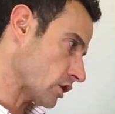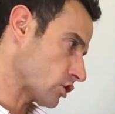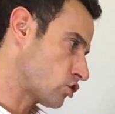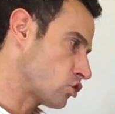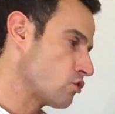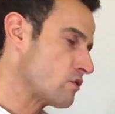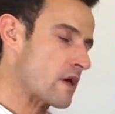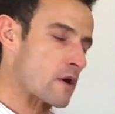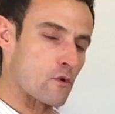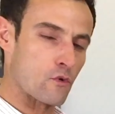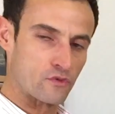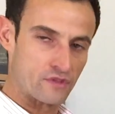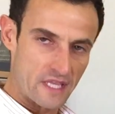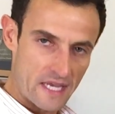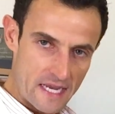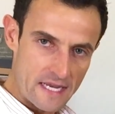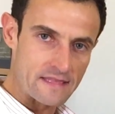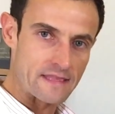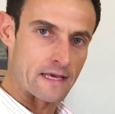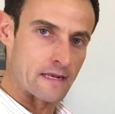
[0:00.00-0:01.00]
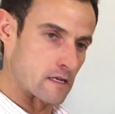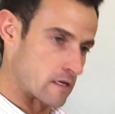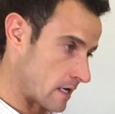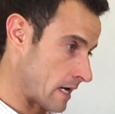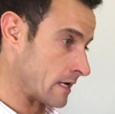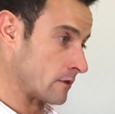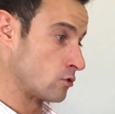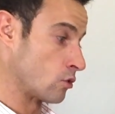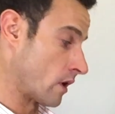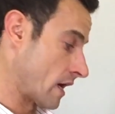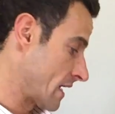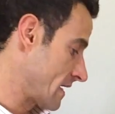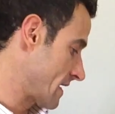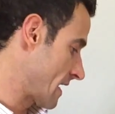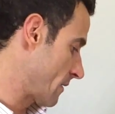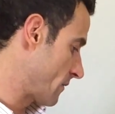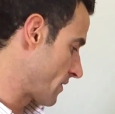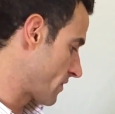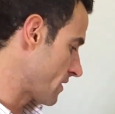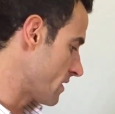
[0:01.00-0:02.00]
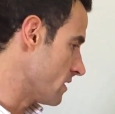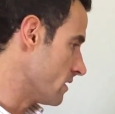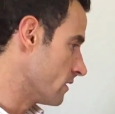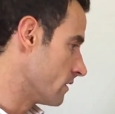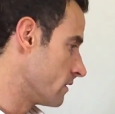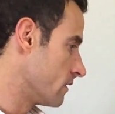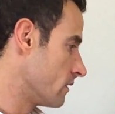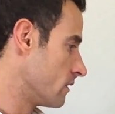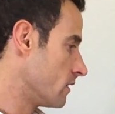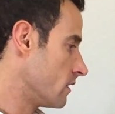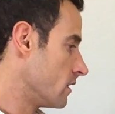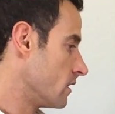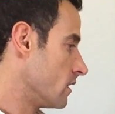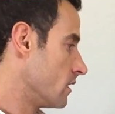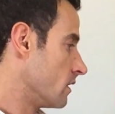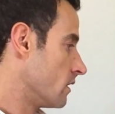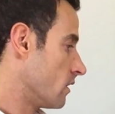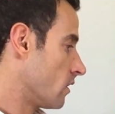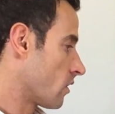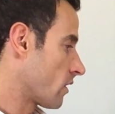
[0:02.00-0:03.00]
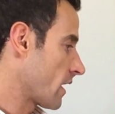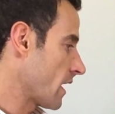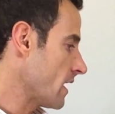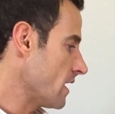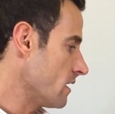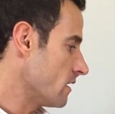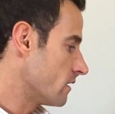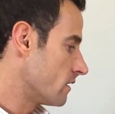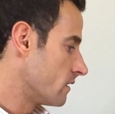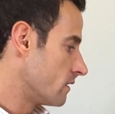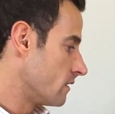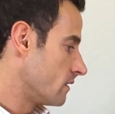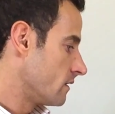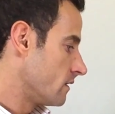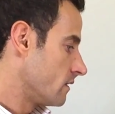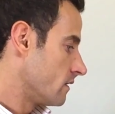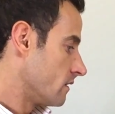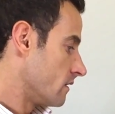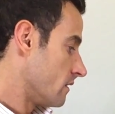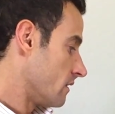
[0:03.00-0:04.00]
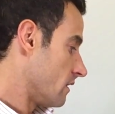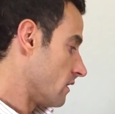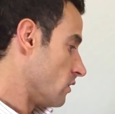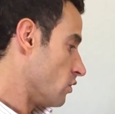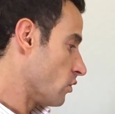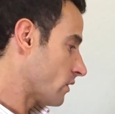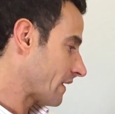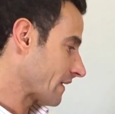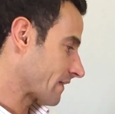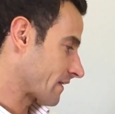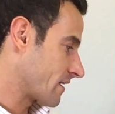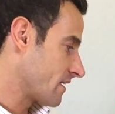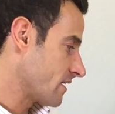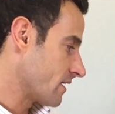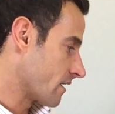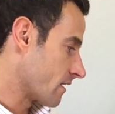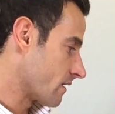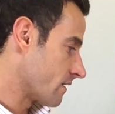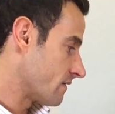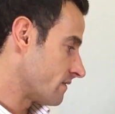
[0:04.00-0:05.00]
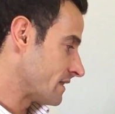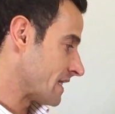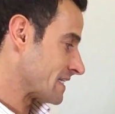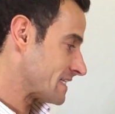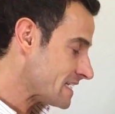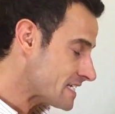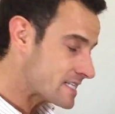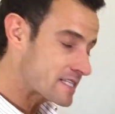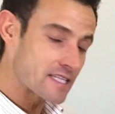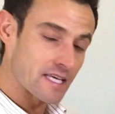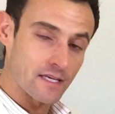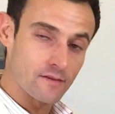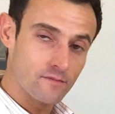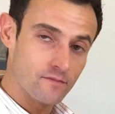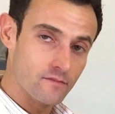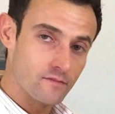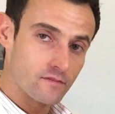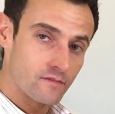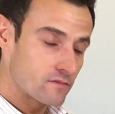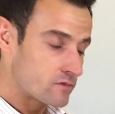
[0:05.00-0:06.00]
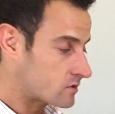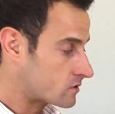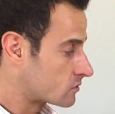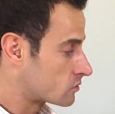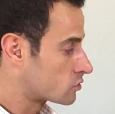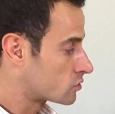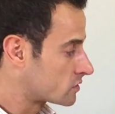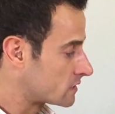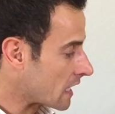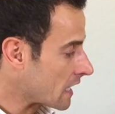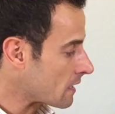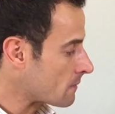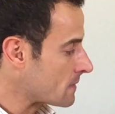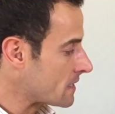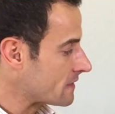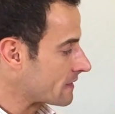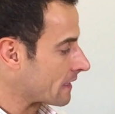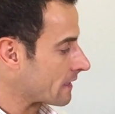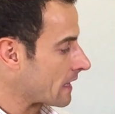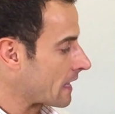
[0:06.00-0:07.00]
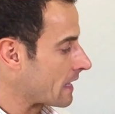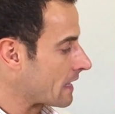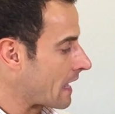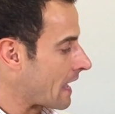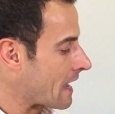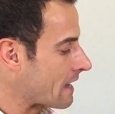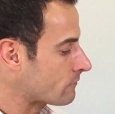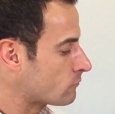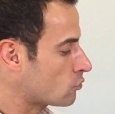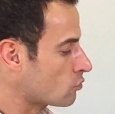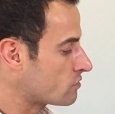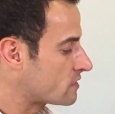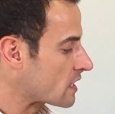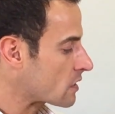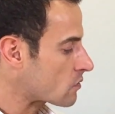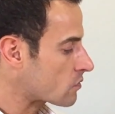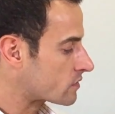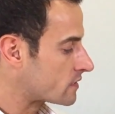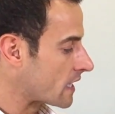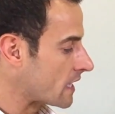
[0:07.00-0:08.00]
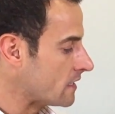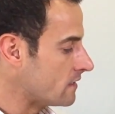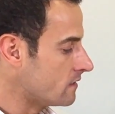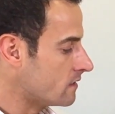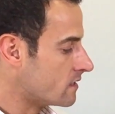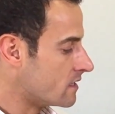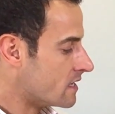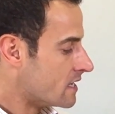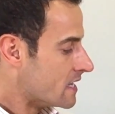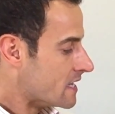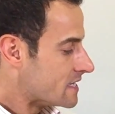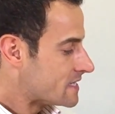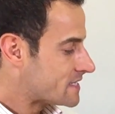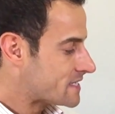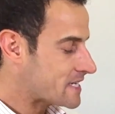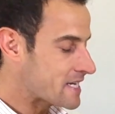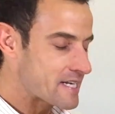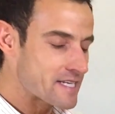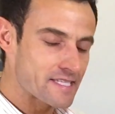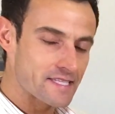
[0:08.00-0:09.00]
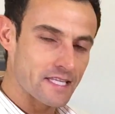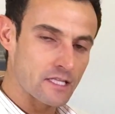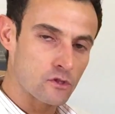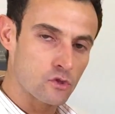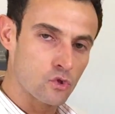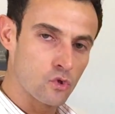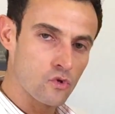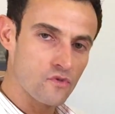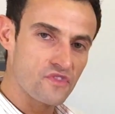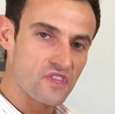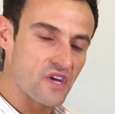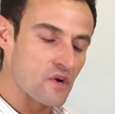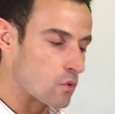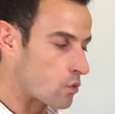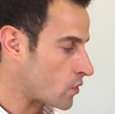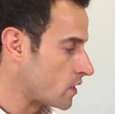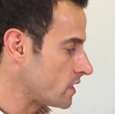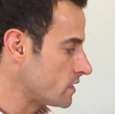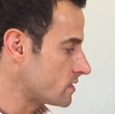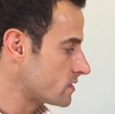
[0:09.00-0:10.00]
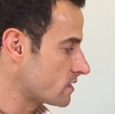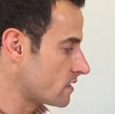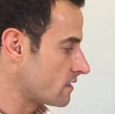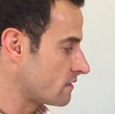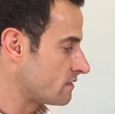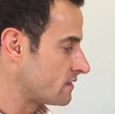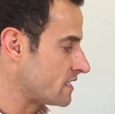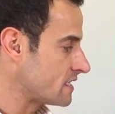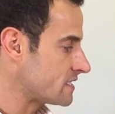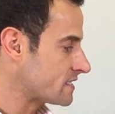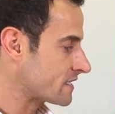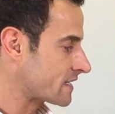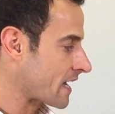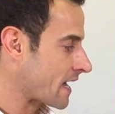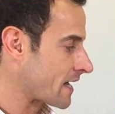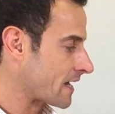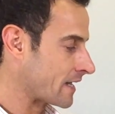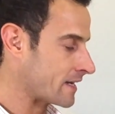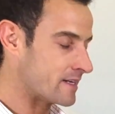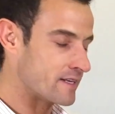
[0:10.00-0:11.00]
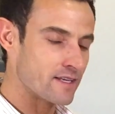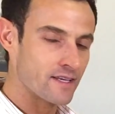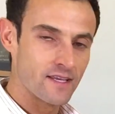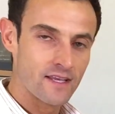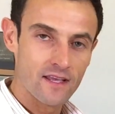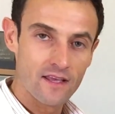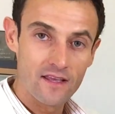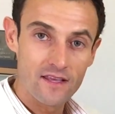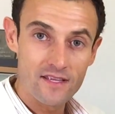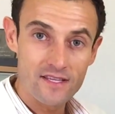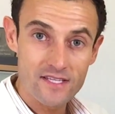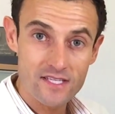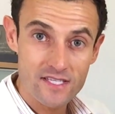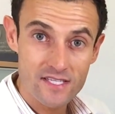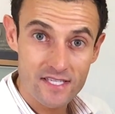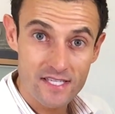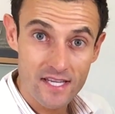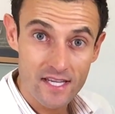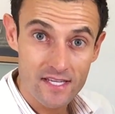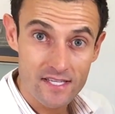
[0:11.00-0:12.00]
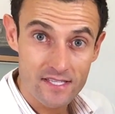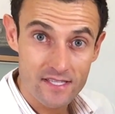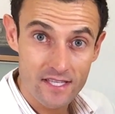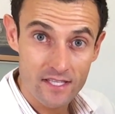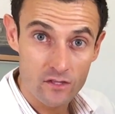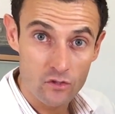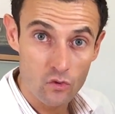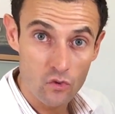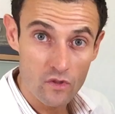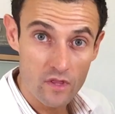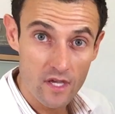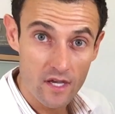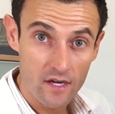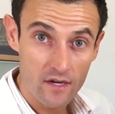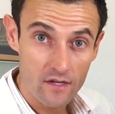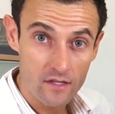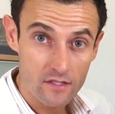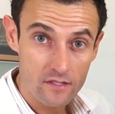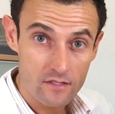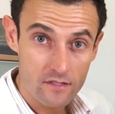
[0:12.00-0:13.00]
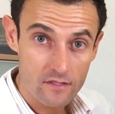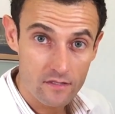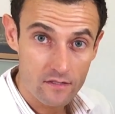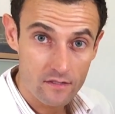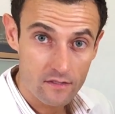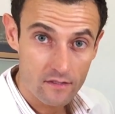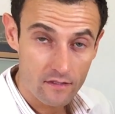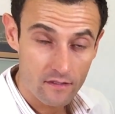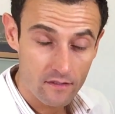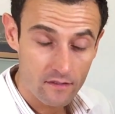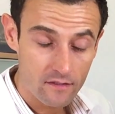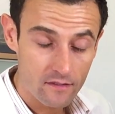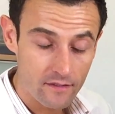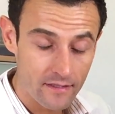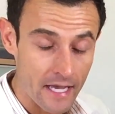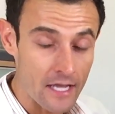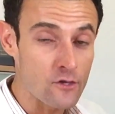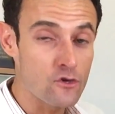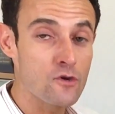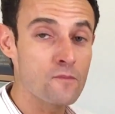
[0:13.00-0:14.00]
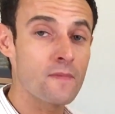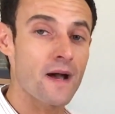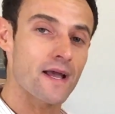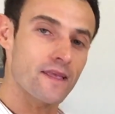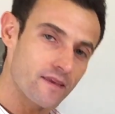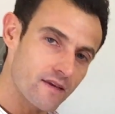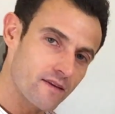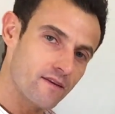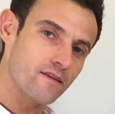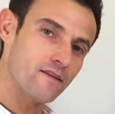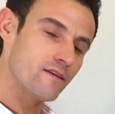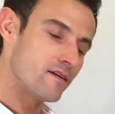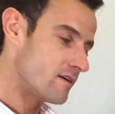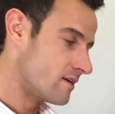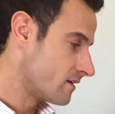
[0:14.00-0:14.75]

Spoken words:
to the rotate and to align everything. Okay, look at here. The system tells me that I have to derotate 62 degrees this canine. 62 degrees. Can you imagine